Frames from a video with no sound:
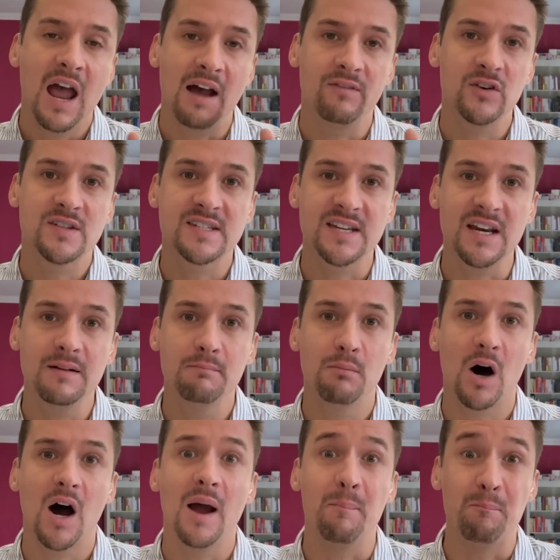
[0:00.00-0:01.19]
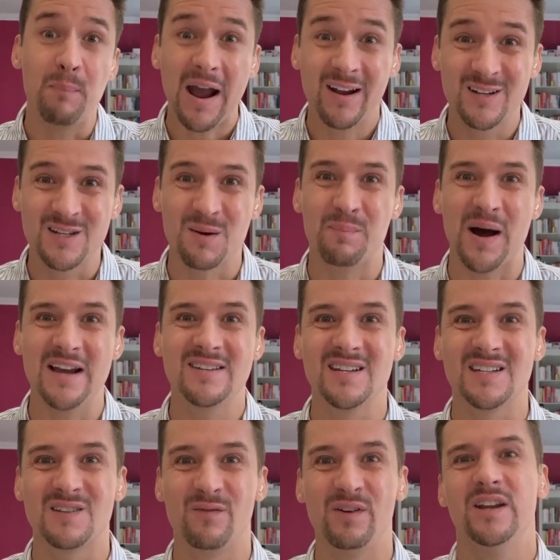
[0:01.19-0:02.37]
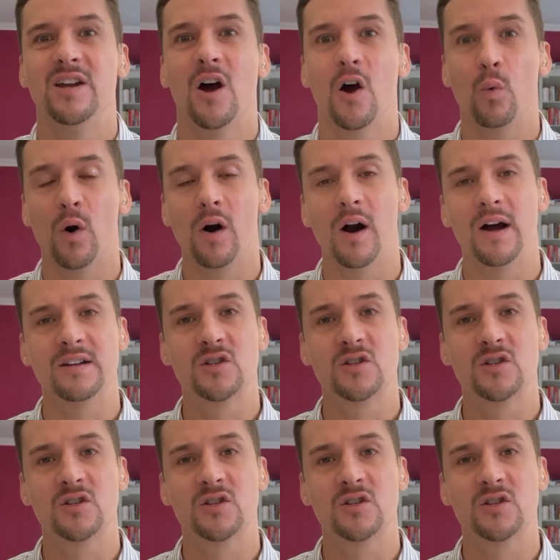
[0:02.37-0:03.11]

Have you seen my back to basics video where I